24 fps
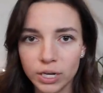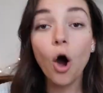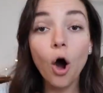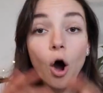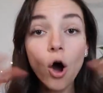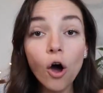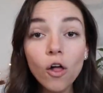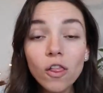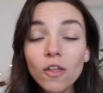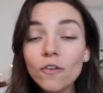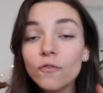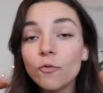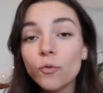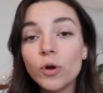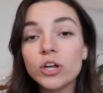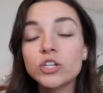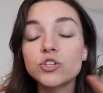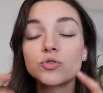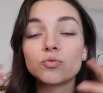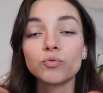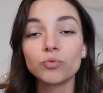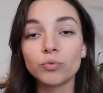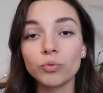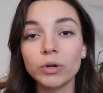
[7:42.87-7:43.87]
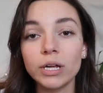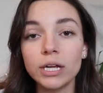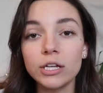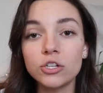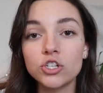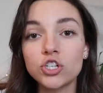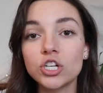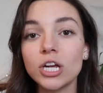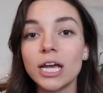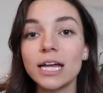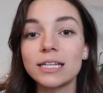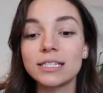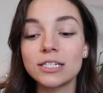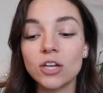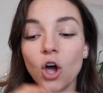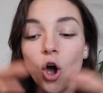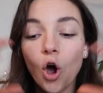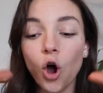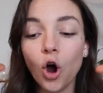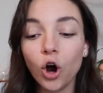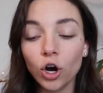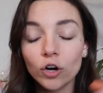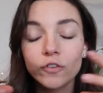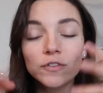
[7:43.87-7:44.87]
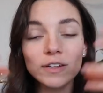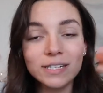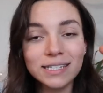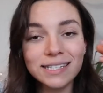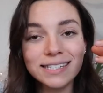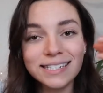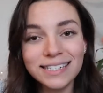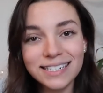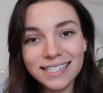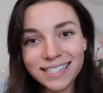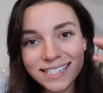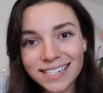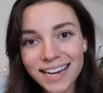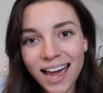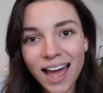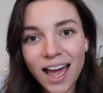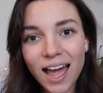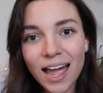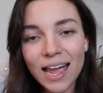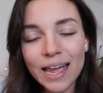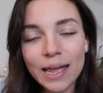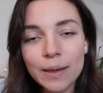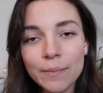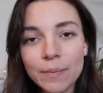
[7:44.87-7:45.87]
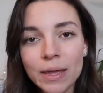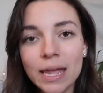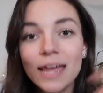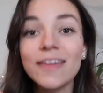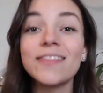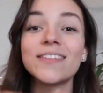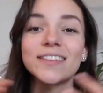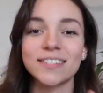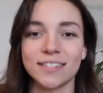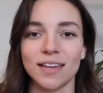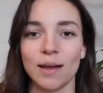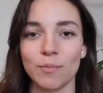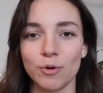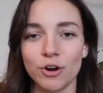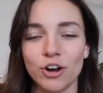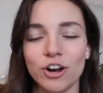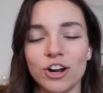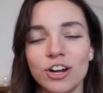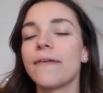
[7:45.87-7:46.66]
all of which reach its harvest time in the summer.